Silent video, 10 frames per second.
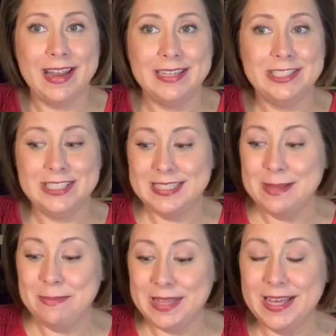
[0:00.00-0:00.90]
and she
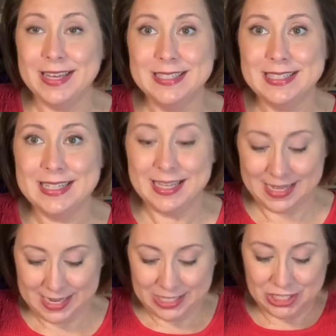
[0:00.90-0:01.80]
sent me this.
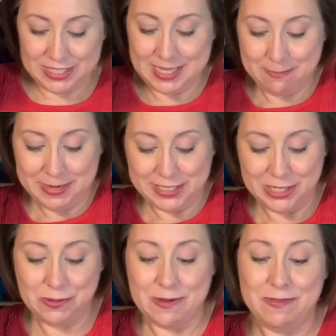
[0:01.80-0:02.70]
She sent me
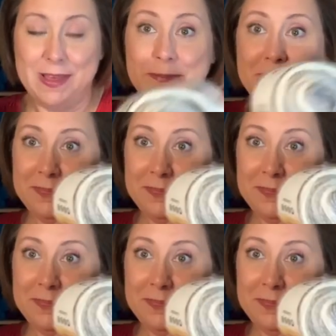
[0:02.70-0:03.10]
two of them.